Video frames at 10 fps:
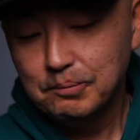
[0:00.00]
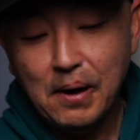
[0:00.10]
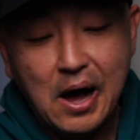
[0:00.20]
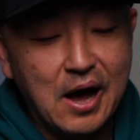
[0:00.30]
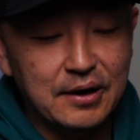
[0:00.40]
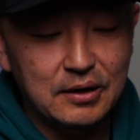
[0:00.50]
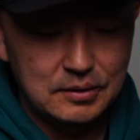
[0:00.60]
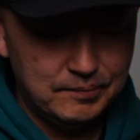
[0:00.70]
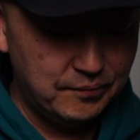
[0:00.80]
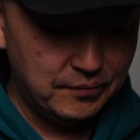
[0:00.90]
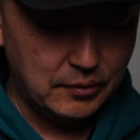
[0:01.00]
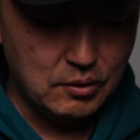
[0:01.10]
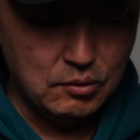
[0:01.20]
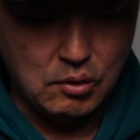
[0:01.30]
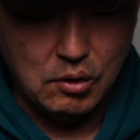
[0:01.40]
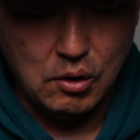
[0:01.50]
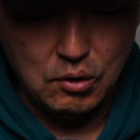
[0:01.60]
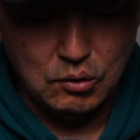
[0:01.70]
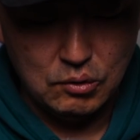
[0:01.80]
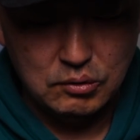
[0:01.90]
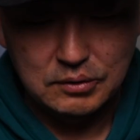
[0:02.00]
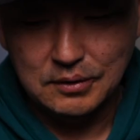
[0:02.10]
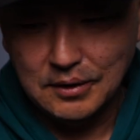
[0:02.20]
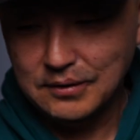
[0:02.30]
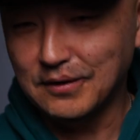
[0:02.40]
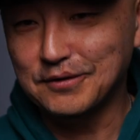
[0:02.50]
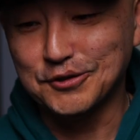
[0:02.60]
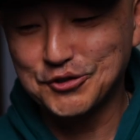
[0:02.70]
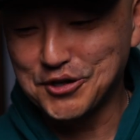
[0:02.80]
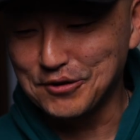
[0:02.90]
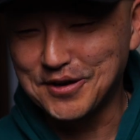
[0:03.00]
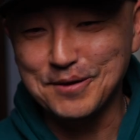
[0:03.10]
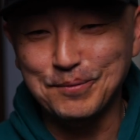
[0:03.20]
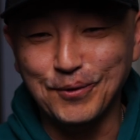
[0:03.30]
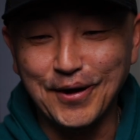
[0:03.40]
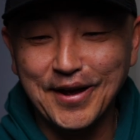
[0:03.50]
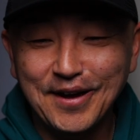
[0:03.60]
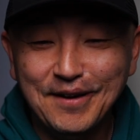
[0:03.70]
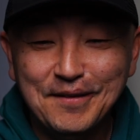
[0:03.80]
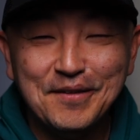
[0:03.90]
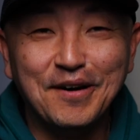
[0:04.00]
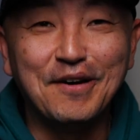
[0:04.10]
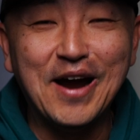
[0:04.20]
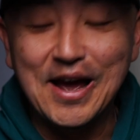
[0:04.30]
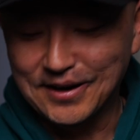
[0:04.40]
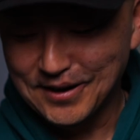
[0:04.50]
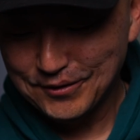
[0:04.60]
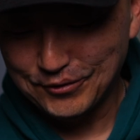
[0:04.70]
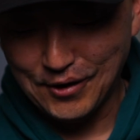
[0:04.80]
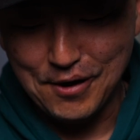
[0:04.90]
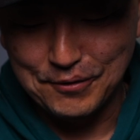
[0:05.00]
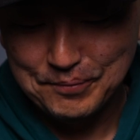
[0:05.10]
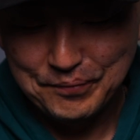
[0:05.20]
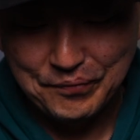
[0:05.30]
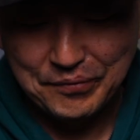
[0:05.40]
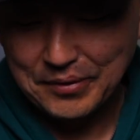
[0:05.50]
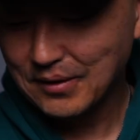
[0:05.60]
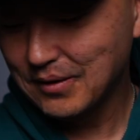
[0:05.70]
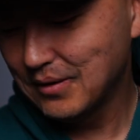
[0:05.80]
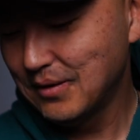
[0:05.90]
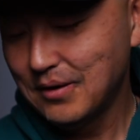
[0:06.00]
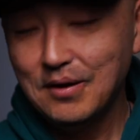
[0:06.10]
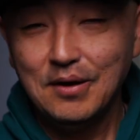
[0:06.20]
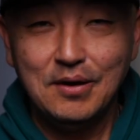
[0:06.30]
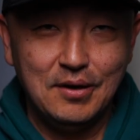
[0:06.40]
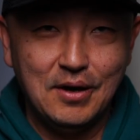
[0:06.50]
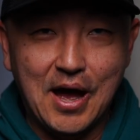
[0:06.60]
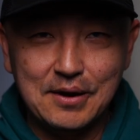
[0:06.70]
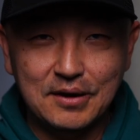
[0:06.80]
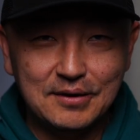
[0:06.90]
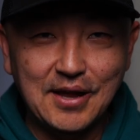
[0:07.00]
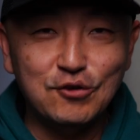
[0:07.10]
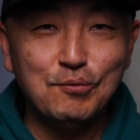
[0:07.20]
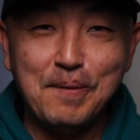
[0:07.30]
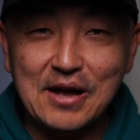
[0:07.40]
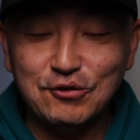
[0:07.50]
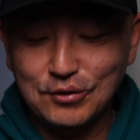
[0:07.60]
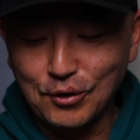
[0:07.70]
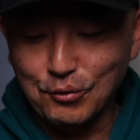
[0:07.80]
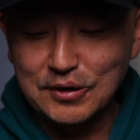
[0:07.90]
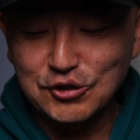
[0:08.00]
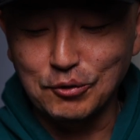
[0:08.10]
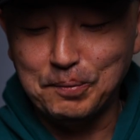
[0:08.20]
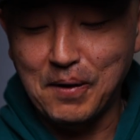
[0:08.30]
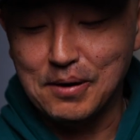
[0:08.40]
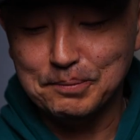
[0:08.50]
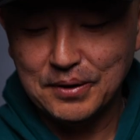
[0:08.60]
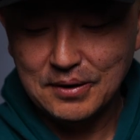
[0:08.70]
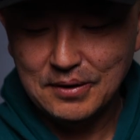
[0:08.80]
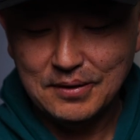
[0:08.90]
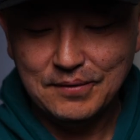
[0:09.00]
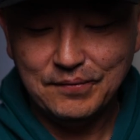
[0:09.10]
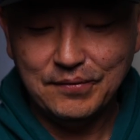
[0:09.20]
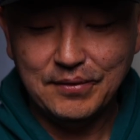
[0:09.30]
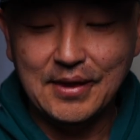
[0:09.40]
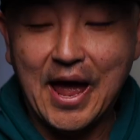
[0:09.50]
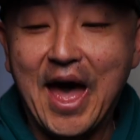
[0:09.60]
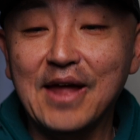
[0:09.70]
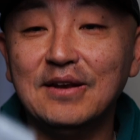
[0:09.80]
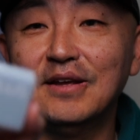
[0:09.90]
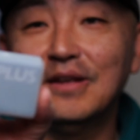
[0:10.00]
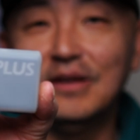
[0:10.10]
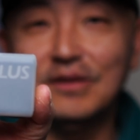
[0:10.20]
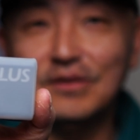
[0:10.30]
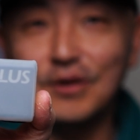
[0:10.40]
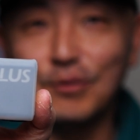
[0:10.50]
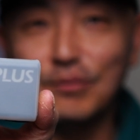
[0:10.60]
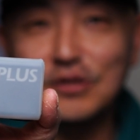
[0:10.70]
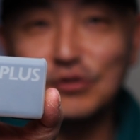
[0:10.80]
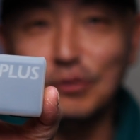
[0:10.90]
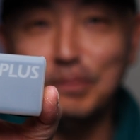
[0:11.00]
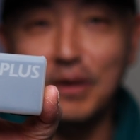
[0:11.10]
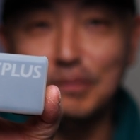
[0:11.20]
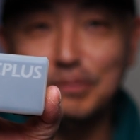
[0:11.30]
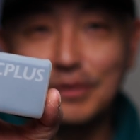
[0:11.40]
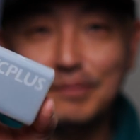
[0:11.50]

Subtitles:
But, oh, this is a chunky boy. All right, so I'm gonna take you back to the original pump. That is the original pump.